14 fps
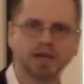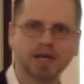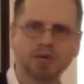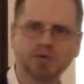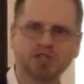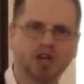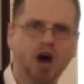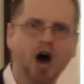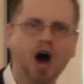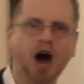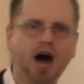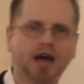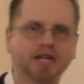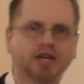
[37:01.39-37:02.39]
He was
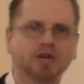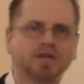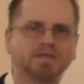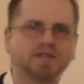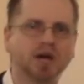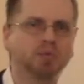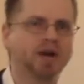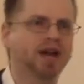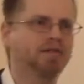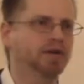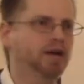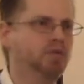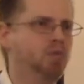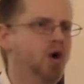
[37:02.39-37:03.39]
God. He could have done
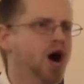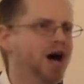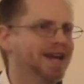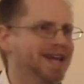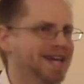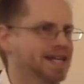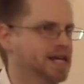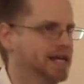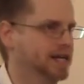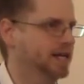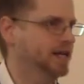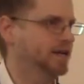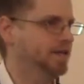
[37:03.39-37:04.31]
whatever he wanted.